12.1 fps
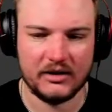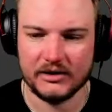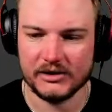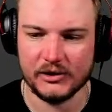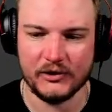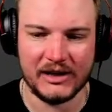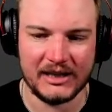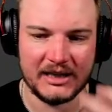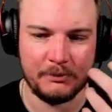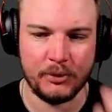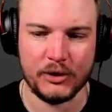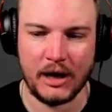You don't really need to
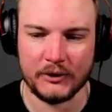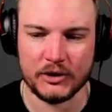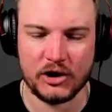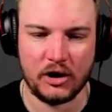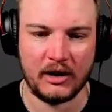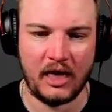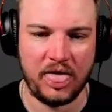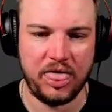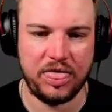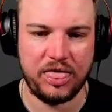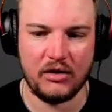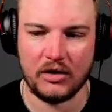put out the tongue and
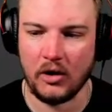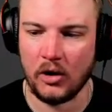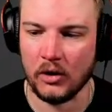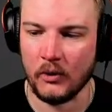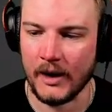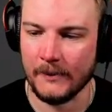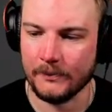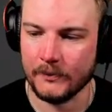go all the way.